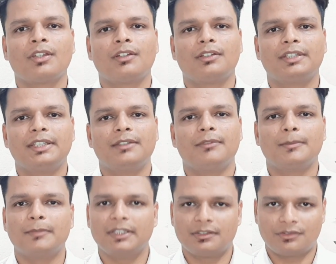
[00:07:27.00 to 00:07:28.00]
the
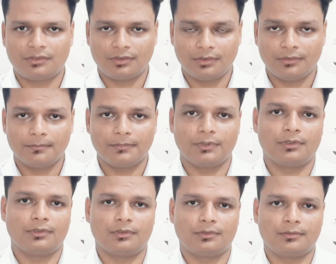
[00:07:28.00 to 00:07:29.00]
web-based
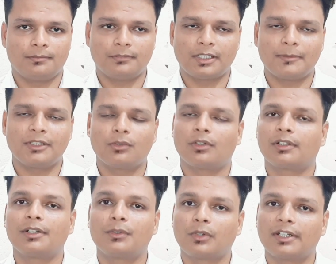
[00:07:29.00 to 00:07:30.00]
concurrent